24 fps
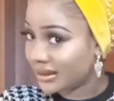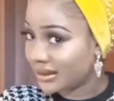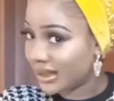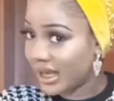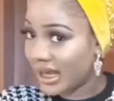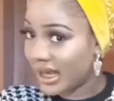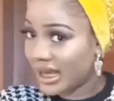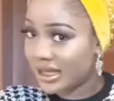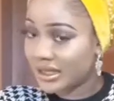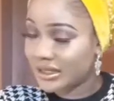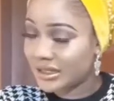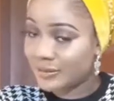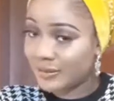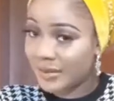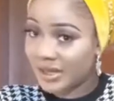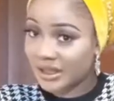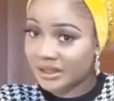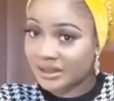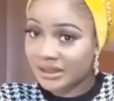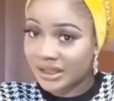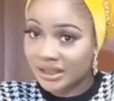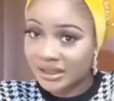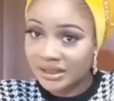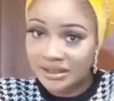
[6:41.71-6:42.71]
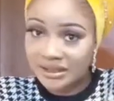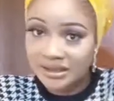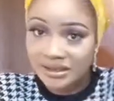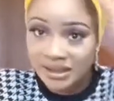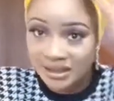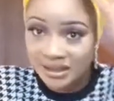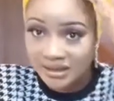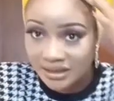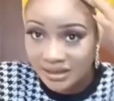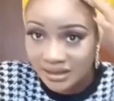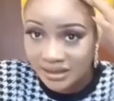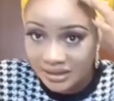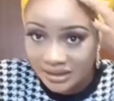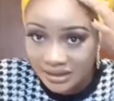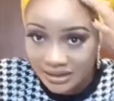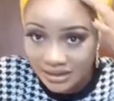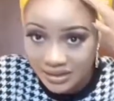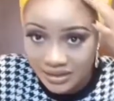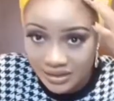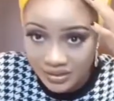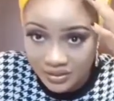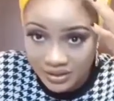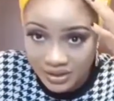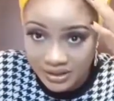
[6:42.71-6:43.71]
hair is back like this and he
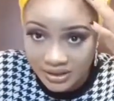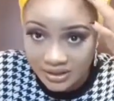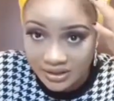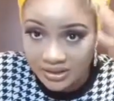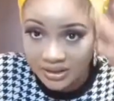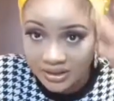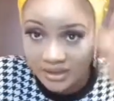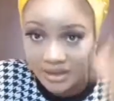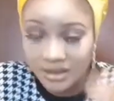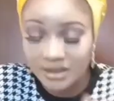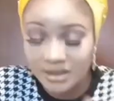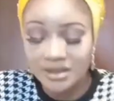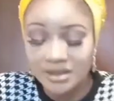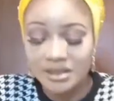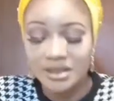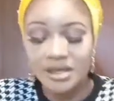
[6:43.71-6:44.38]
is looking neat.